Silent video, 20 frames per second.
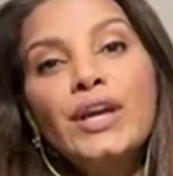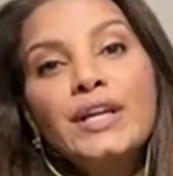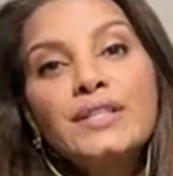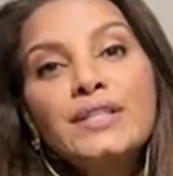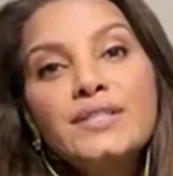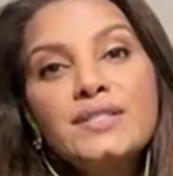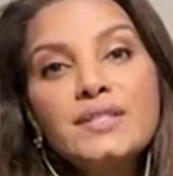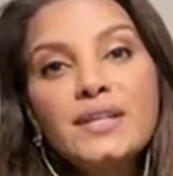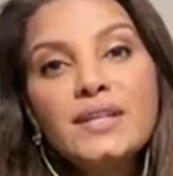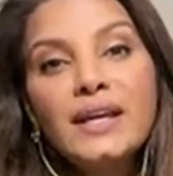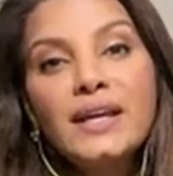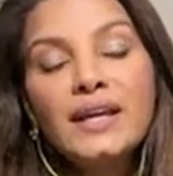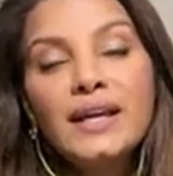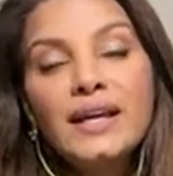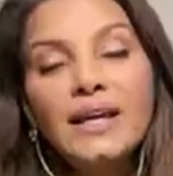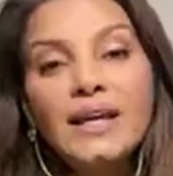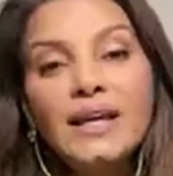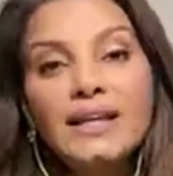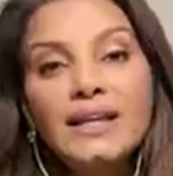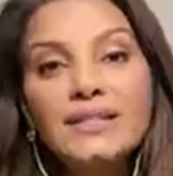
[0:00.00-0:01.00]

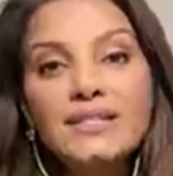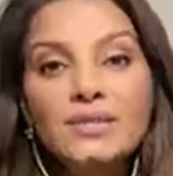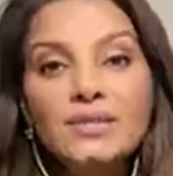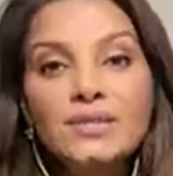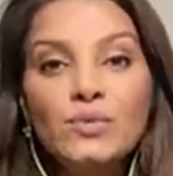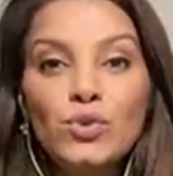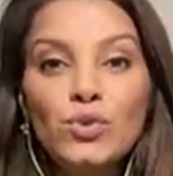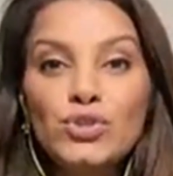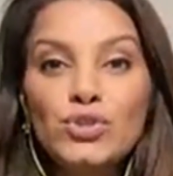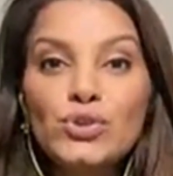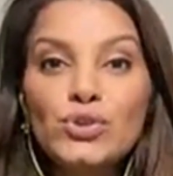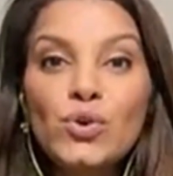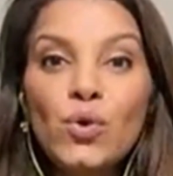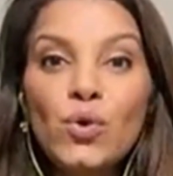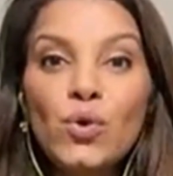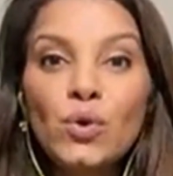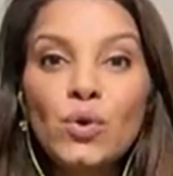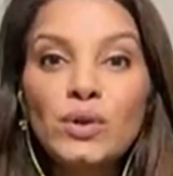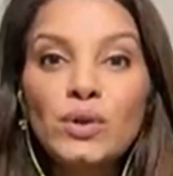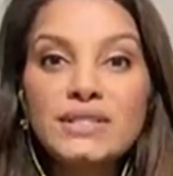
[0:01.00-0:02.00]
It's what you
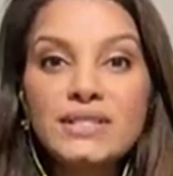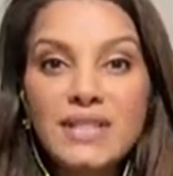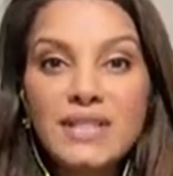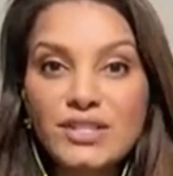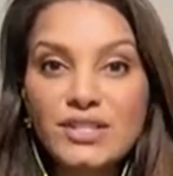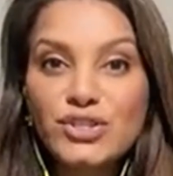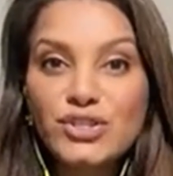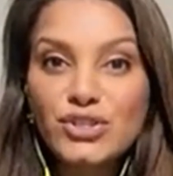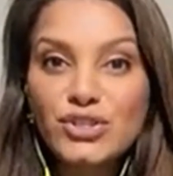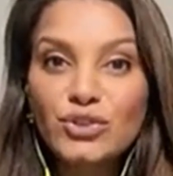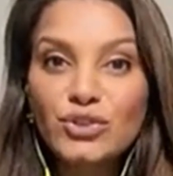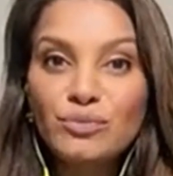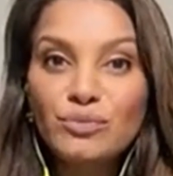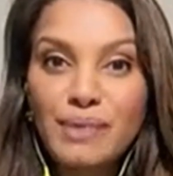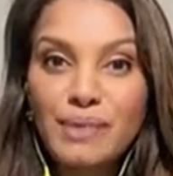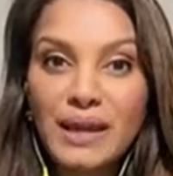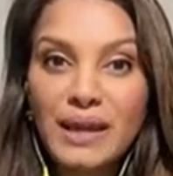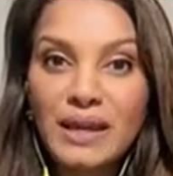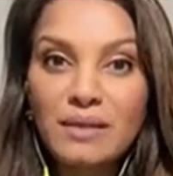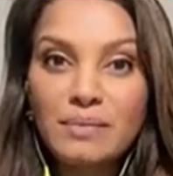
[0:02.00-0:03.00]
call a test tube
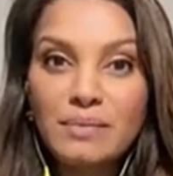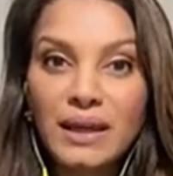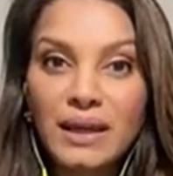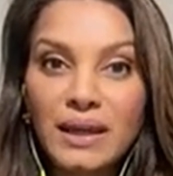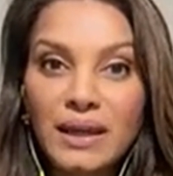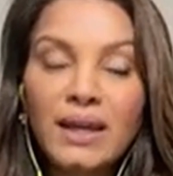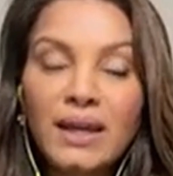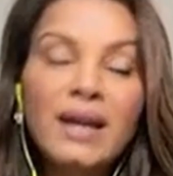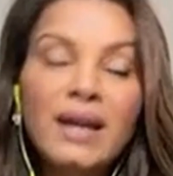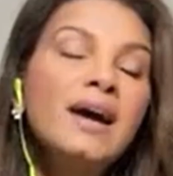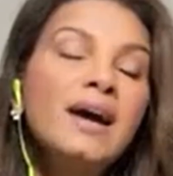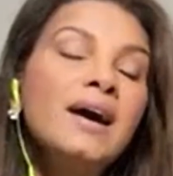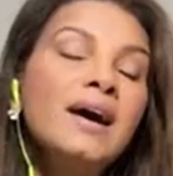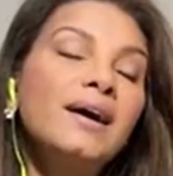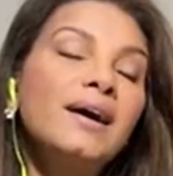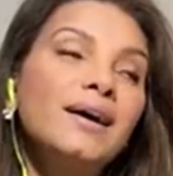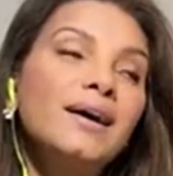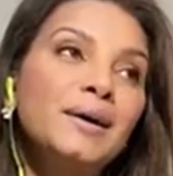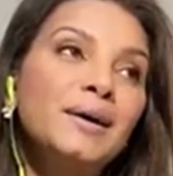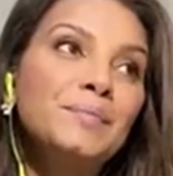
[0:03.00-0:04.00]
baby,
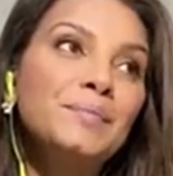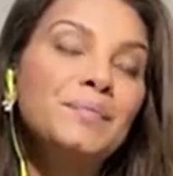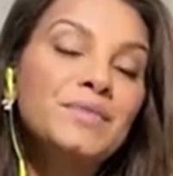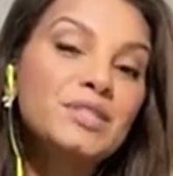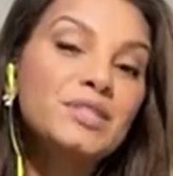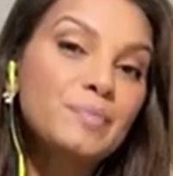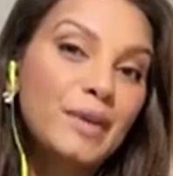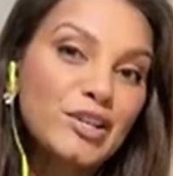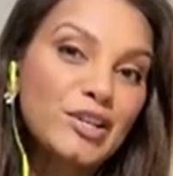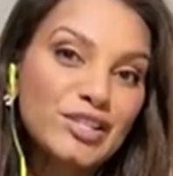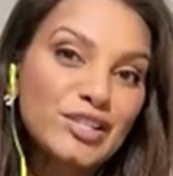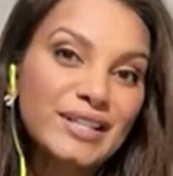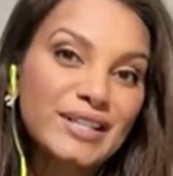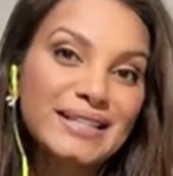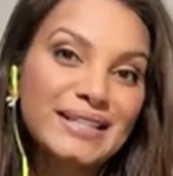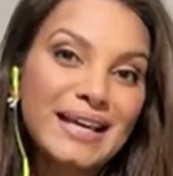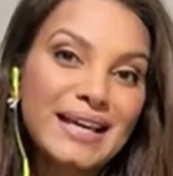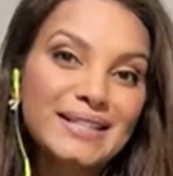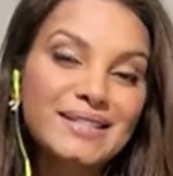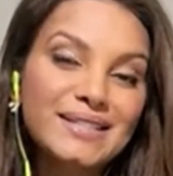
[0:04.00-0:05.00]
especially
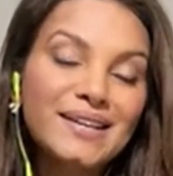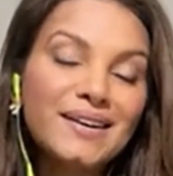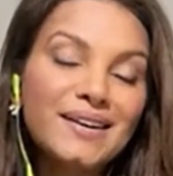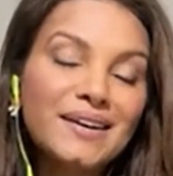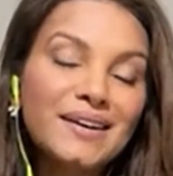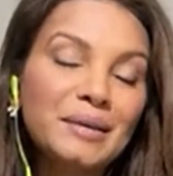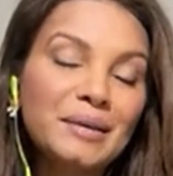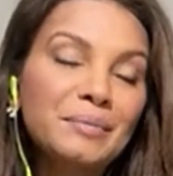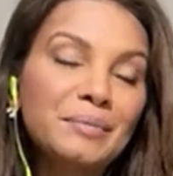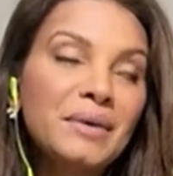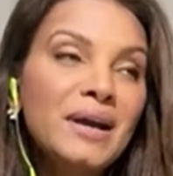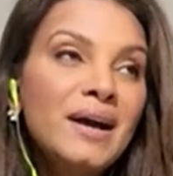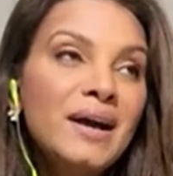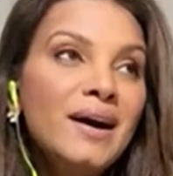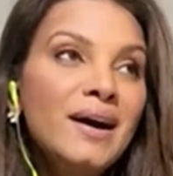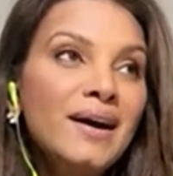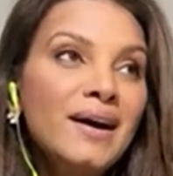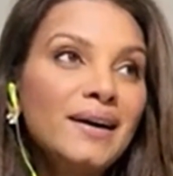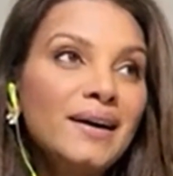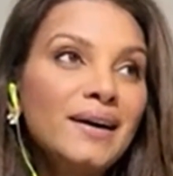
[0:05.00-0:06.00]
at that time.
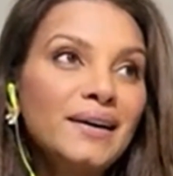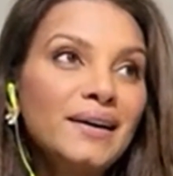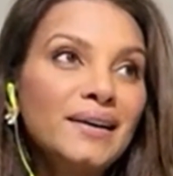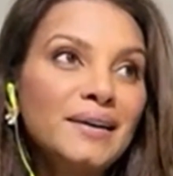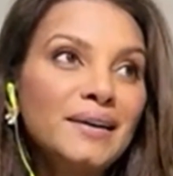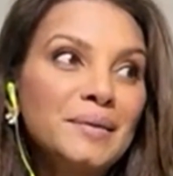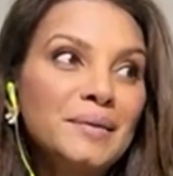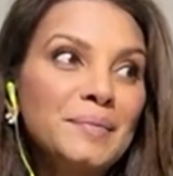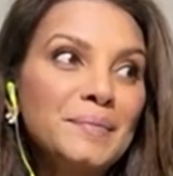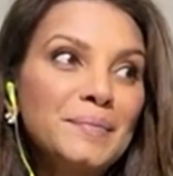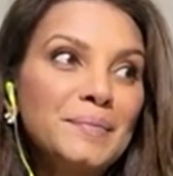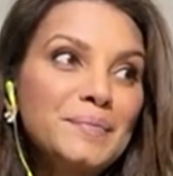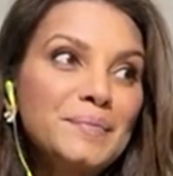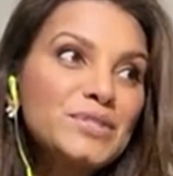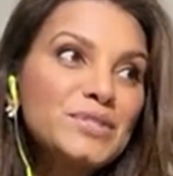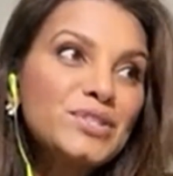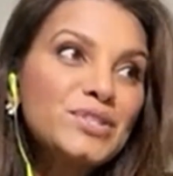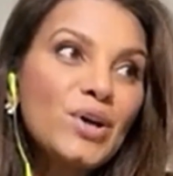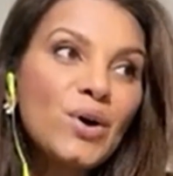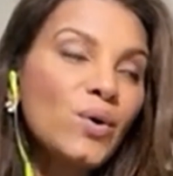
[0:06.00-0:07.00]

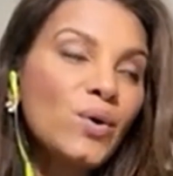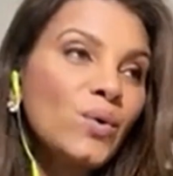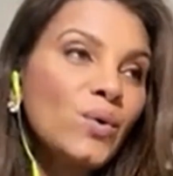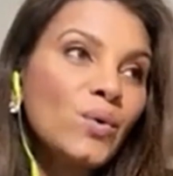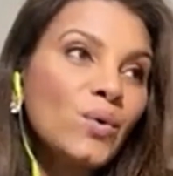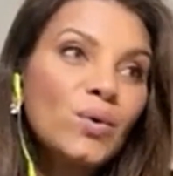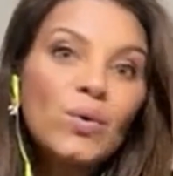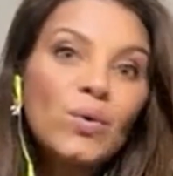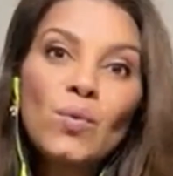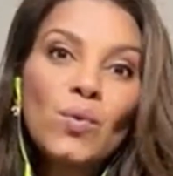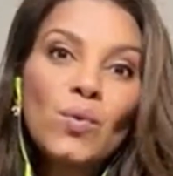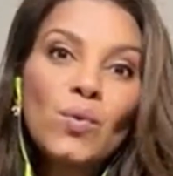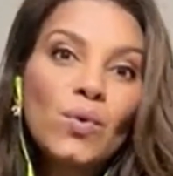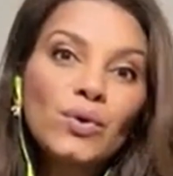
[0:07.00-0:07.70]
So